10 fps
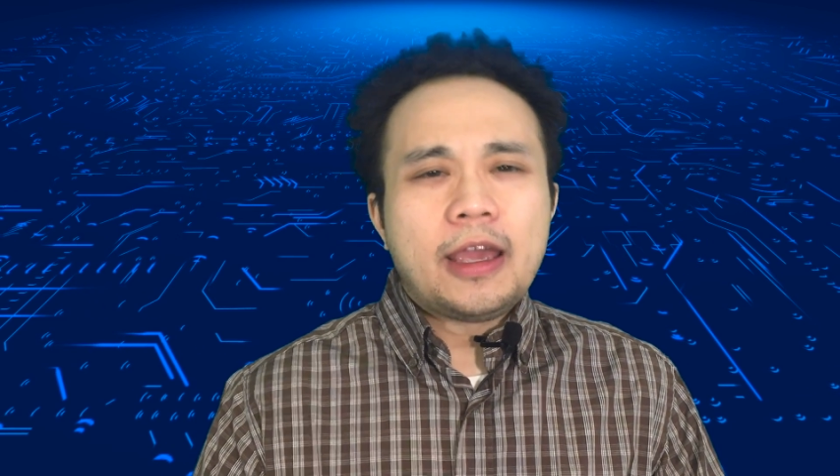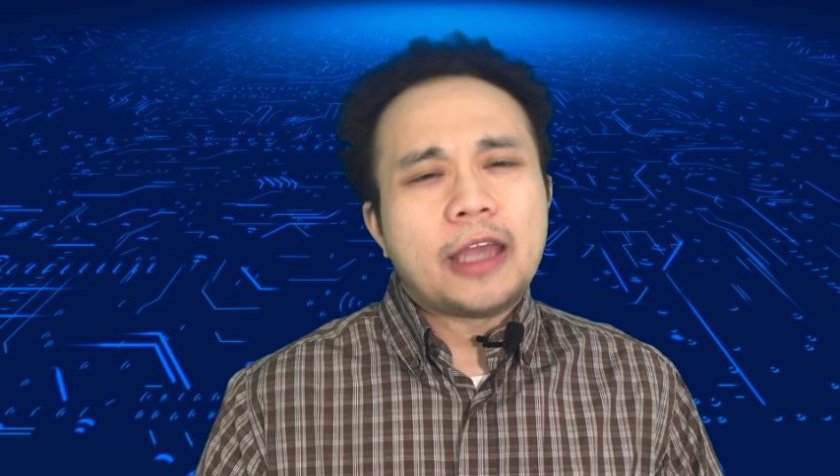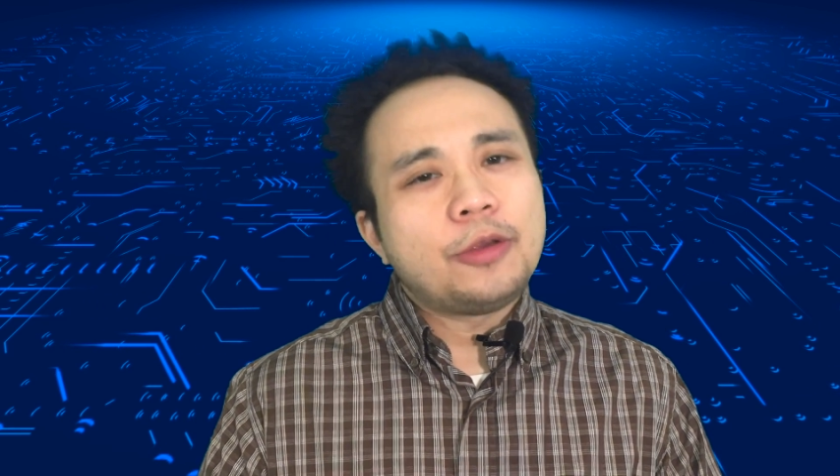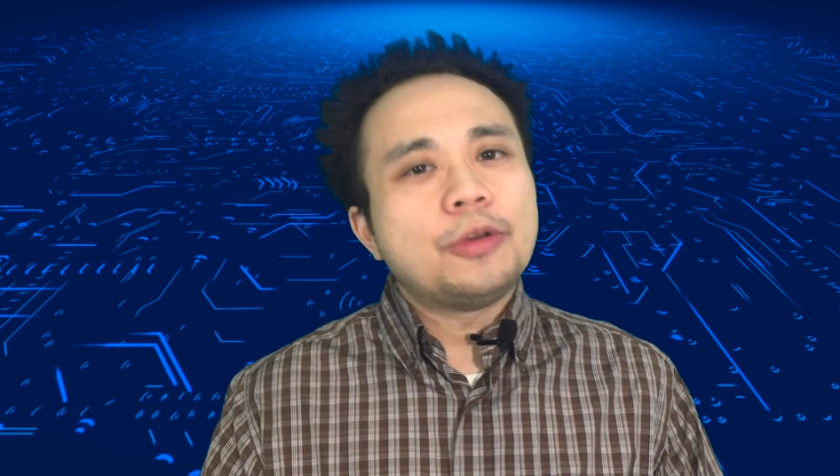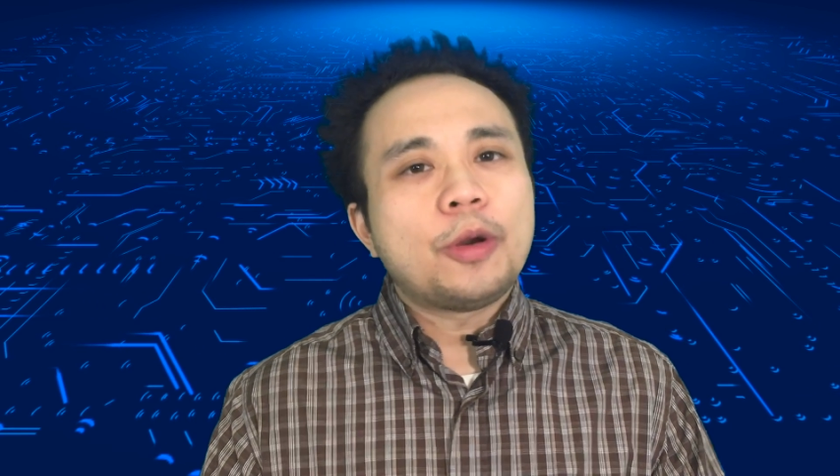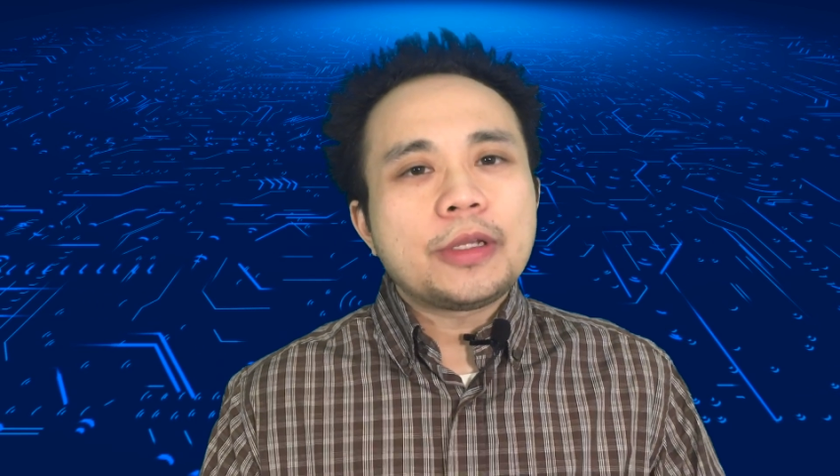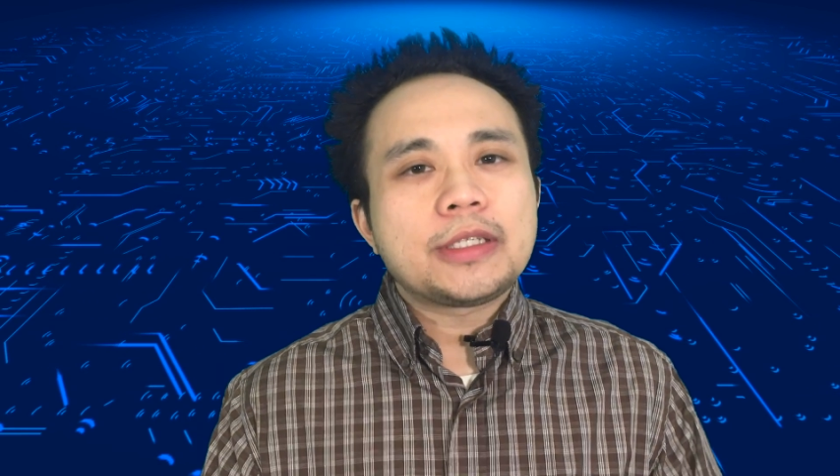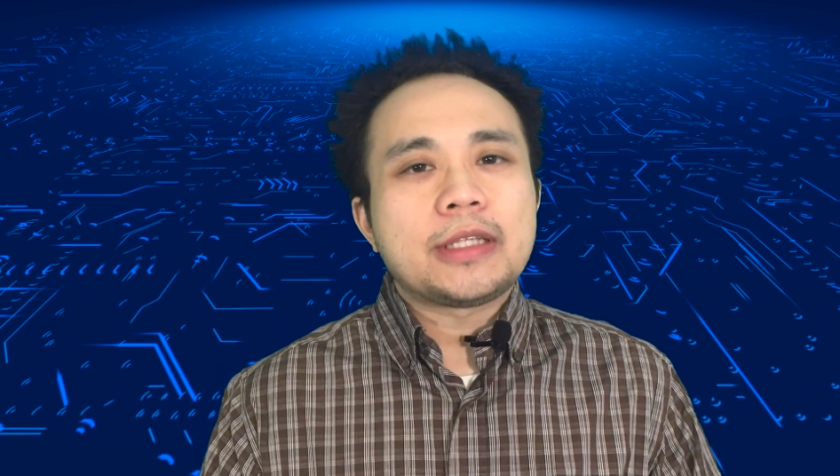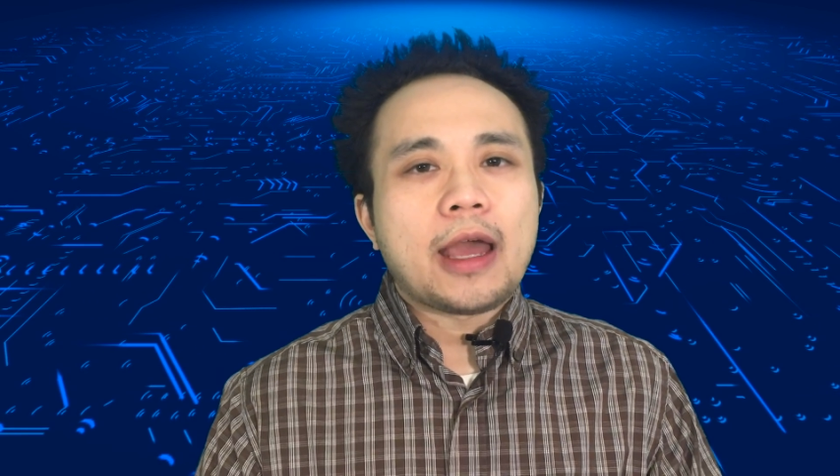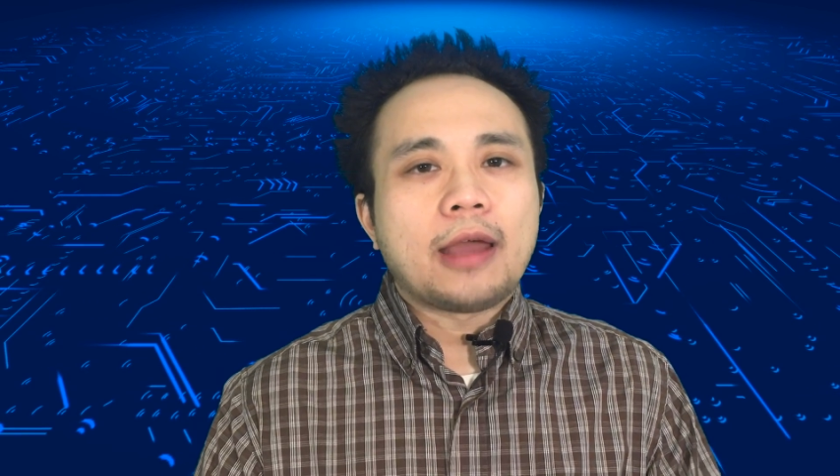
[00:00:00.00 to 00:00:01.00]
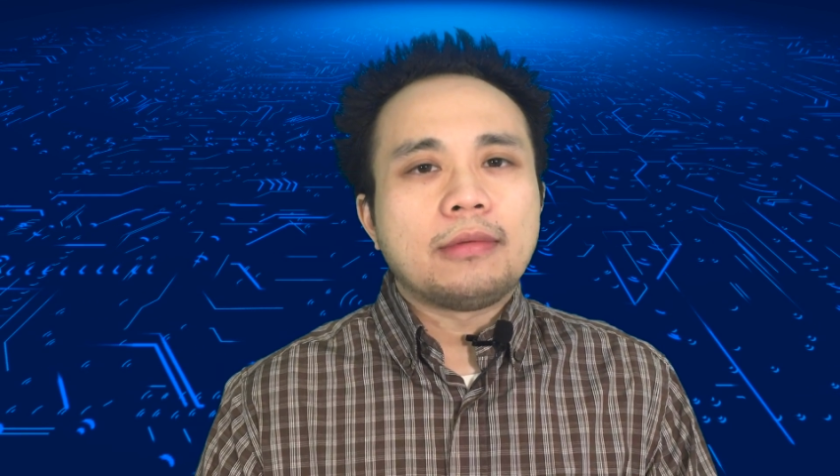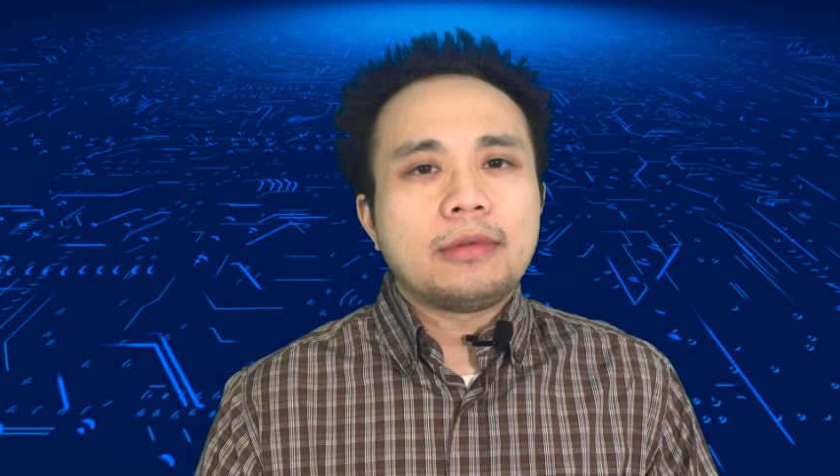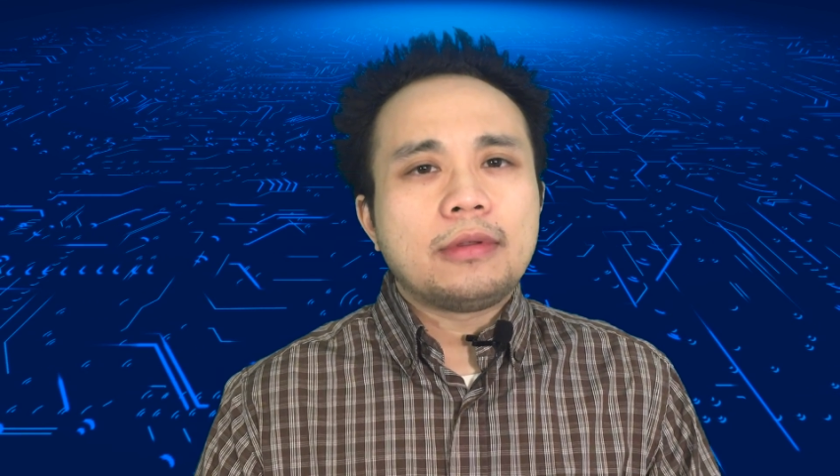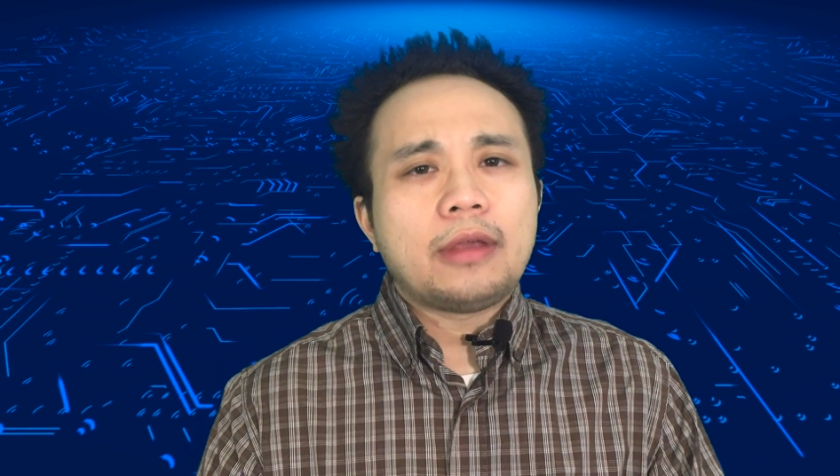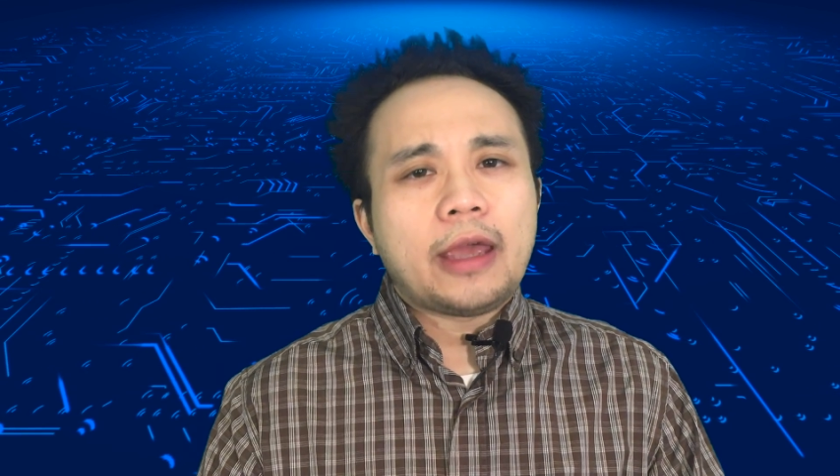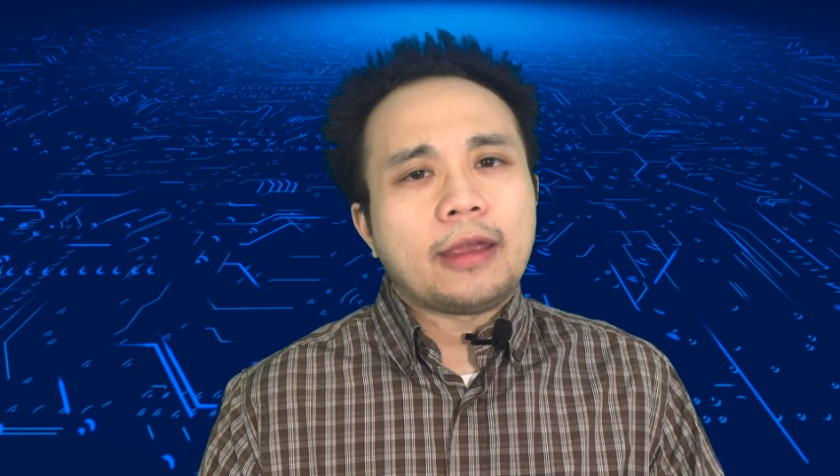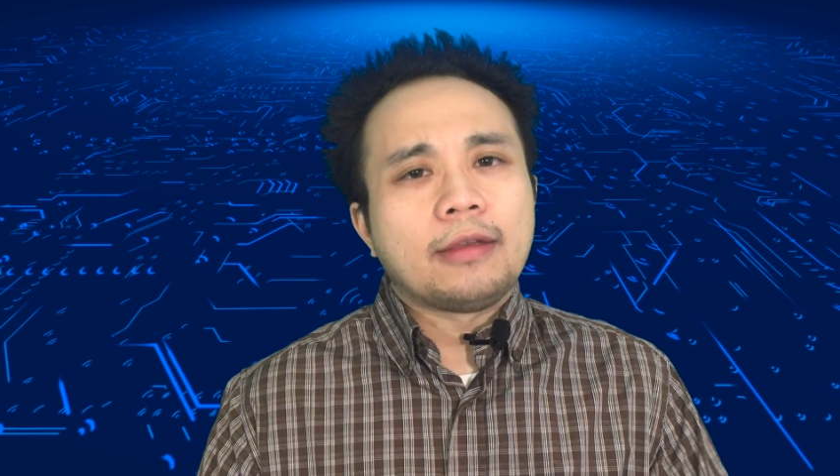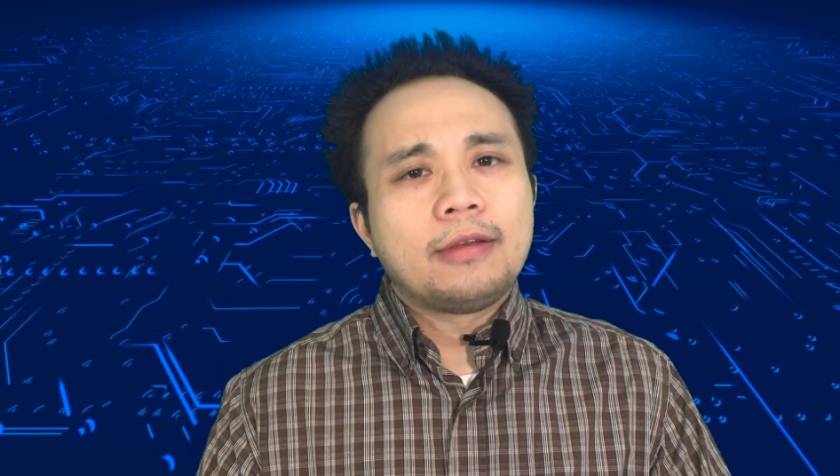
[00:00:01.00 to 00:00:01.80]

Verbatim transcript: and you notice that, hey,